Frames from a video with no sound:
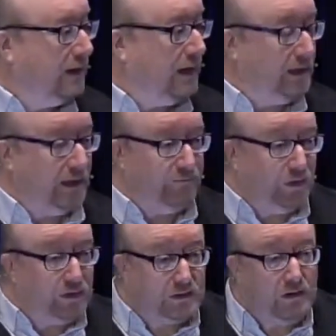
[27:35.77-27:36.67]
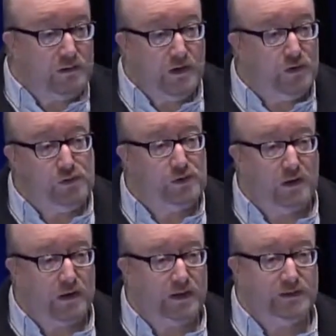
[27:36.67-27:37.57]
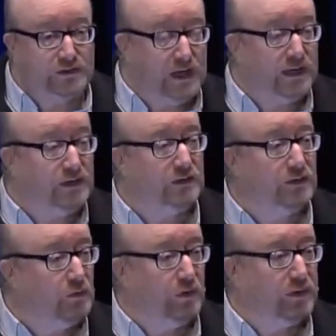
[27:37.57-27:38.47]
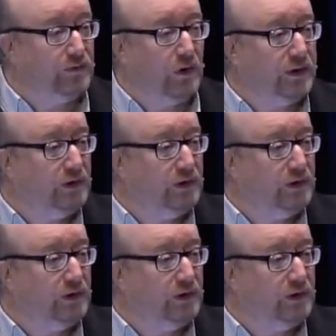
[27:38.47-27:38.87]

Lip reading: And if you don't know who God is, get into the Word of God.